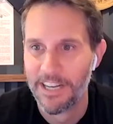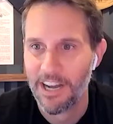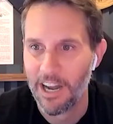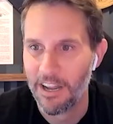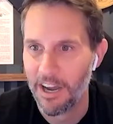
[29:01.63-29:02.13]

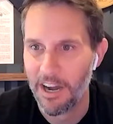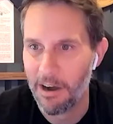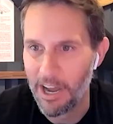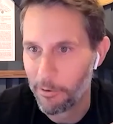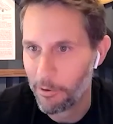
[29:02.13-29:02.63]
Yeah.
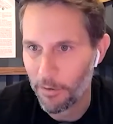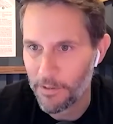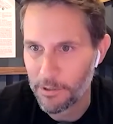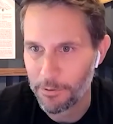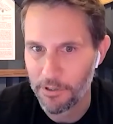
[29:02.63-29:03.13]
Uh, I don't know if
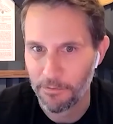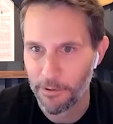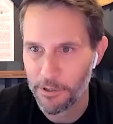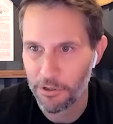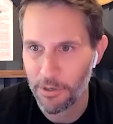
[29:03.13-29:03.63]
this was your
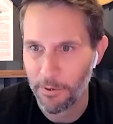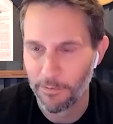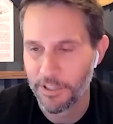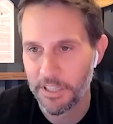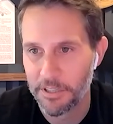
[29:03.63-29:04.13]
first trip
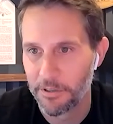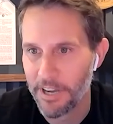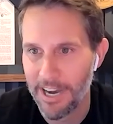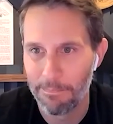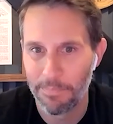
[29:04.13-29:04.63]
overseas oh. or
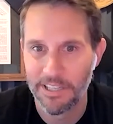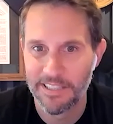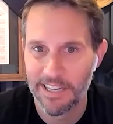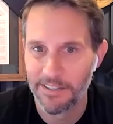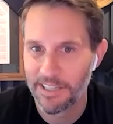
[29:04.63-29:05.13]
not, but it
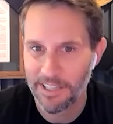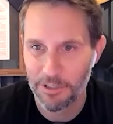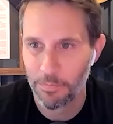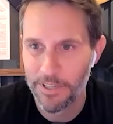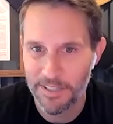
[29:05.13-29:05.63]
sounds like
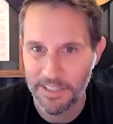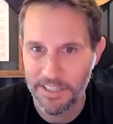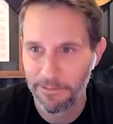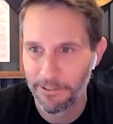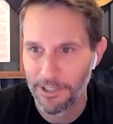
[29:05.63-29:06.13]
this would be a
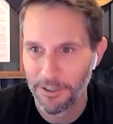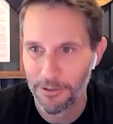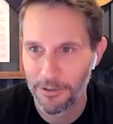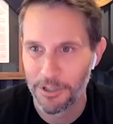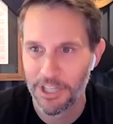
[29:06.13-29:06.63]
significant
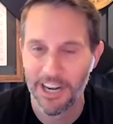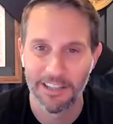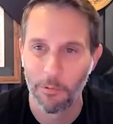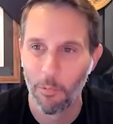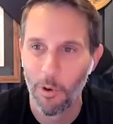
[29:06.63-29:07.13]
culture
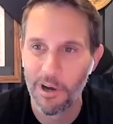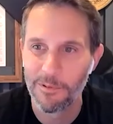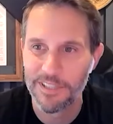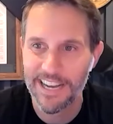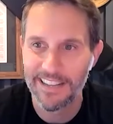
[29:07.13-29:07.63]
shock. Like, what
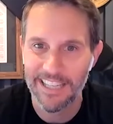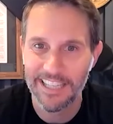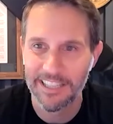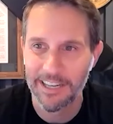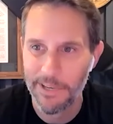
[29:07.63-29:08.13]
was that
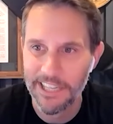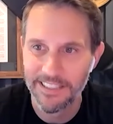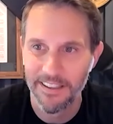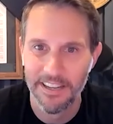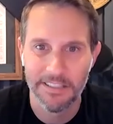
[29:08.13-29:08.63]
like coming
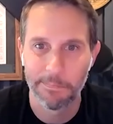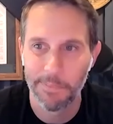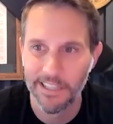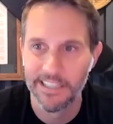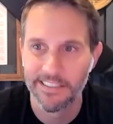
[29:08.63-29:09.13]
into this
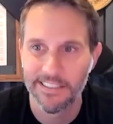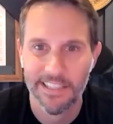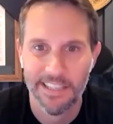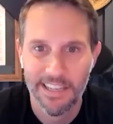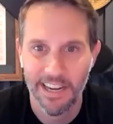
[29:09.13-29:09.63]
place
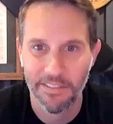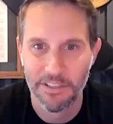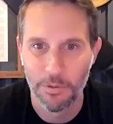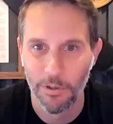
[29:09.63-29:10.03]
and this